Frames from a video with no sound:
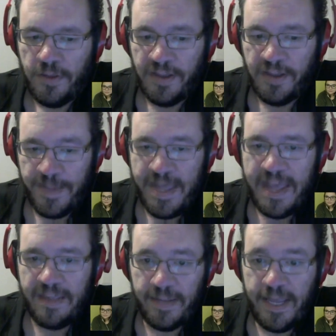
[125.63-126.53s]

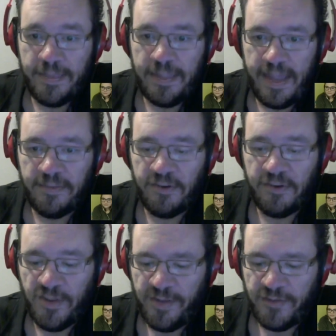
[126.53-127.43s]
compete in the next
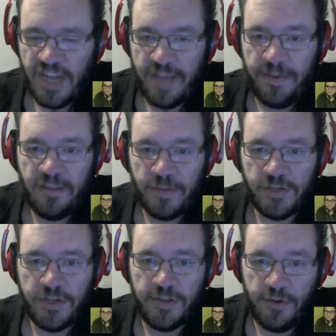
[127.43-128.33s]
Tournament of Champions,
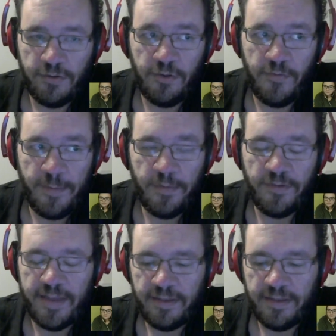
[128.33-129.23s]
which starts November
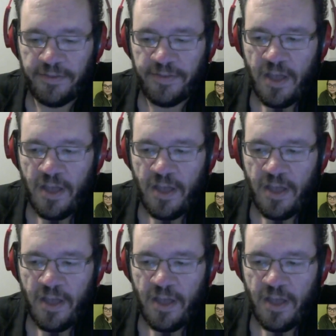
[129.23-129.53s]
6th,